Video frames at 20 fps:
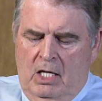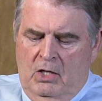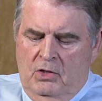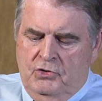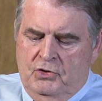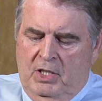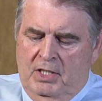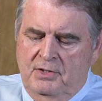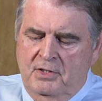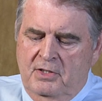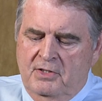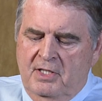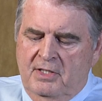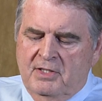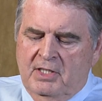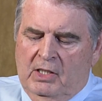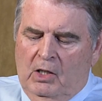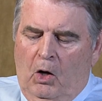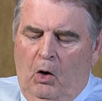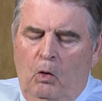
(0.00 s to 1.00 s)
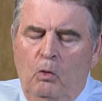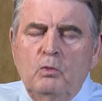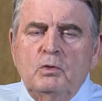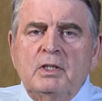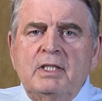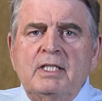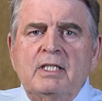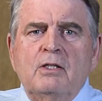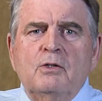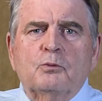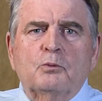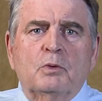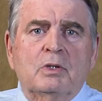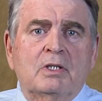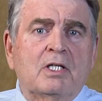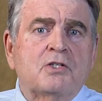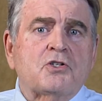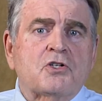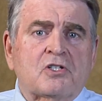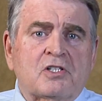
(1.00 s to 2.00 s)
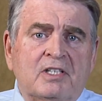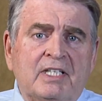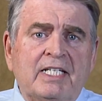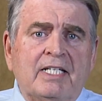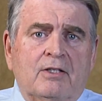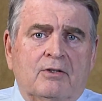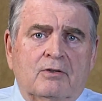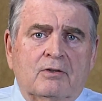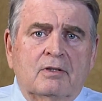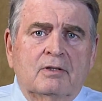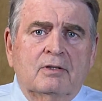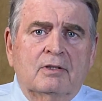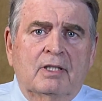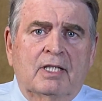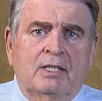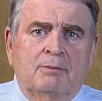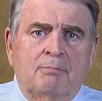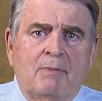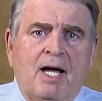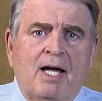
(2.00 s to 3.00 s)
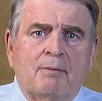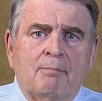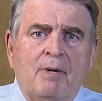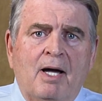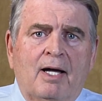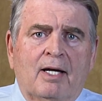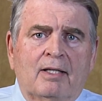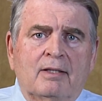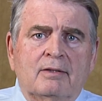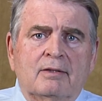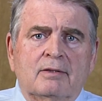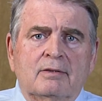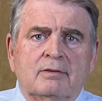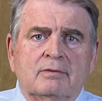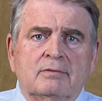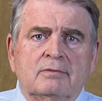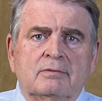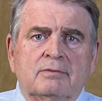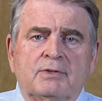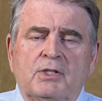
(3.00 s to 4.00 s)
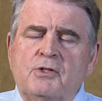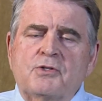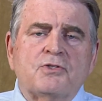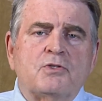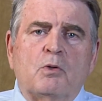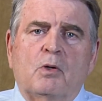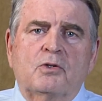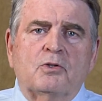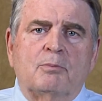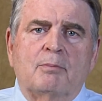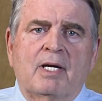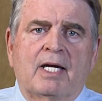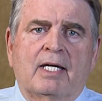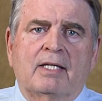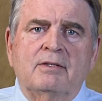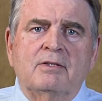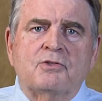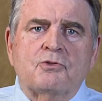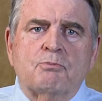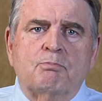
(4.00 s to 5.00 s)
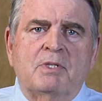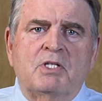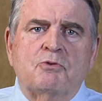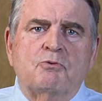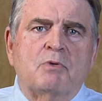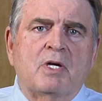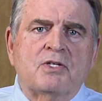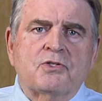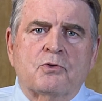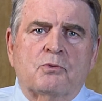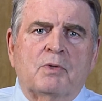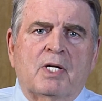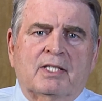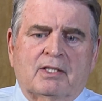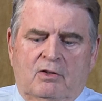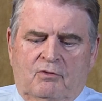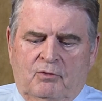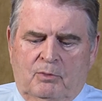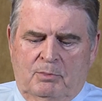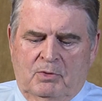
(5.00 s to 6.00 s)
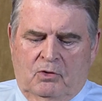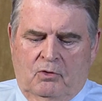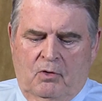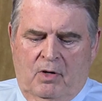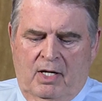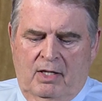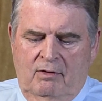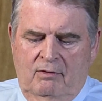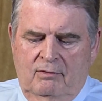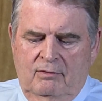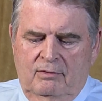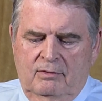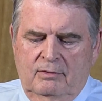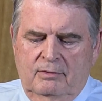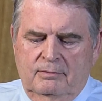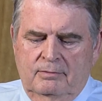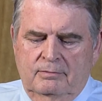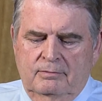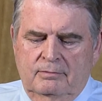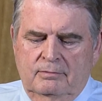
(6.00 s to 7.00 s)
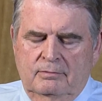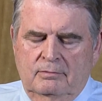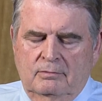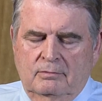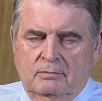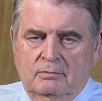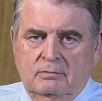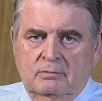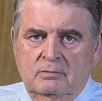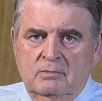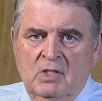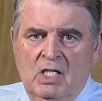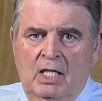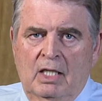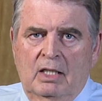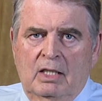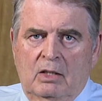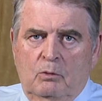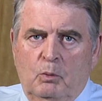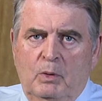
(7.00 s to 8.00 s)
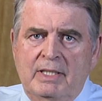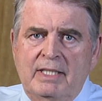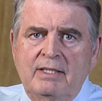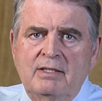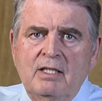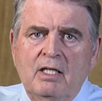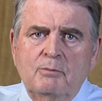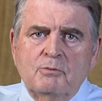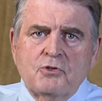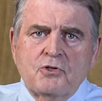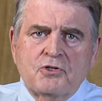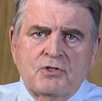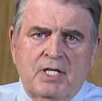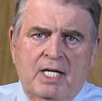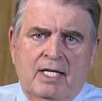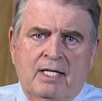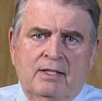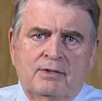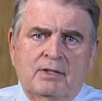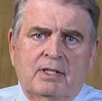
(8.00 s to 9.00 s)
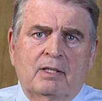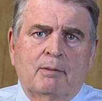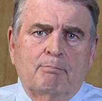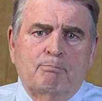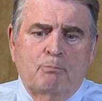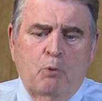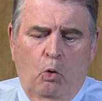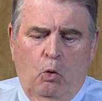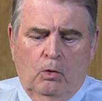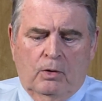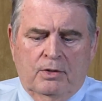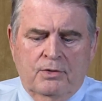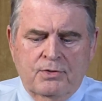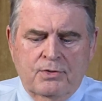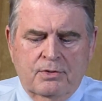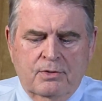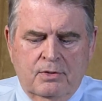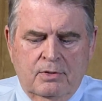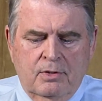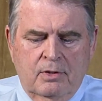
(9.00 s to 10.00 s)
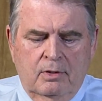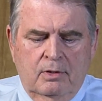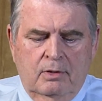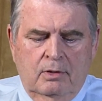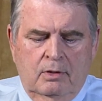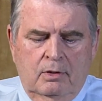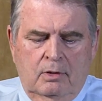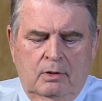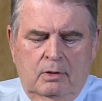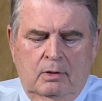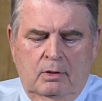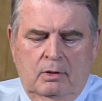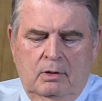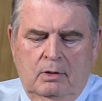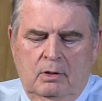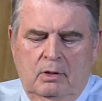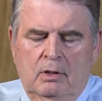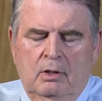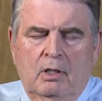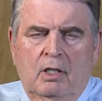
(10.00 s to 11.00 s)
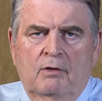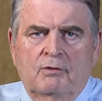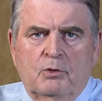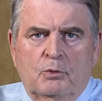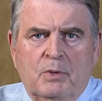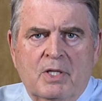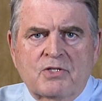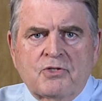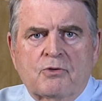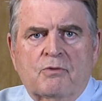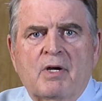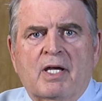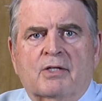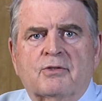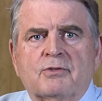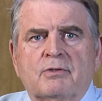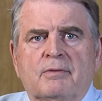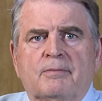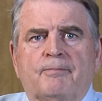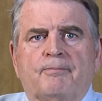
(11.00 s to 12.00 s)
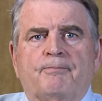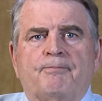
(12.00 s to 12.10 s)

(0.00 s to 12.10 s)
Jesus is the only religious leader in my mind. There is no other man that's been resurrected from the grave. And we need to understand the importance of the resurrection.